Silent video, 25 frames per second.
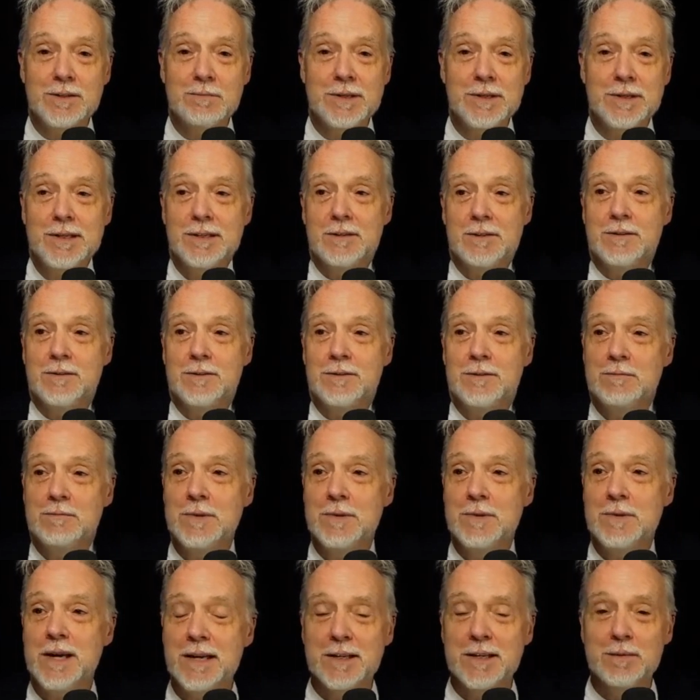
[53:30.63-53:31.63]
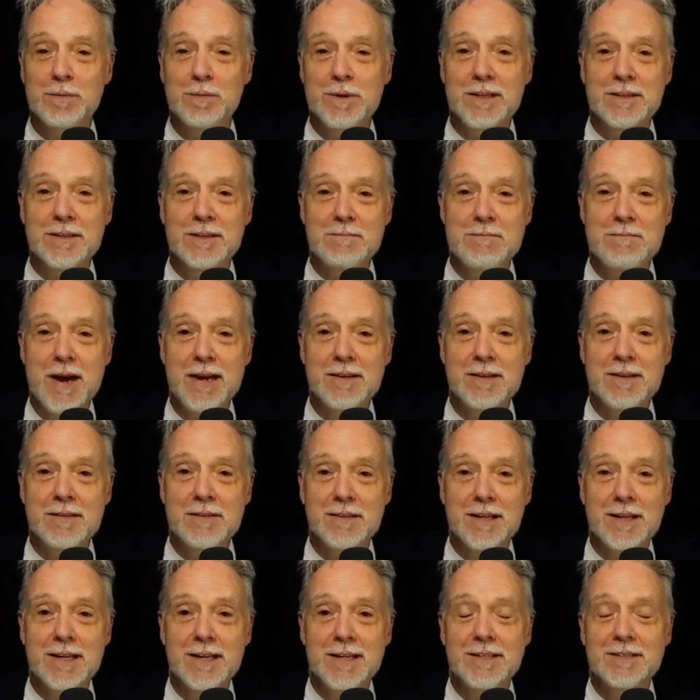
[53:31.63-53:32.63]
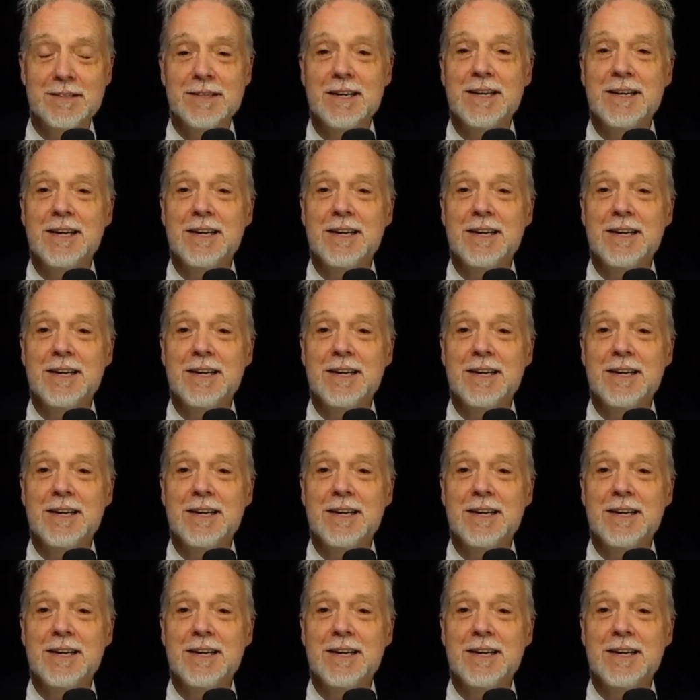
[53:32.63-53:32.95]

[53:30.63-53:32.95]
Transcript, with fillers: Bring it to home ec, bring it to math class.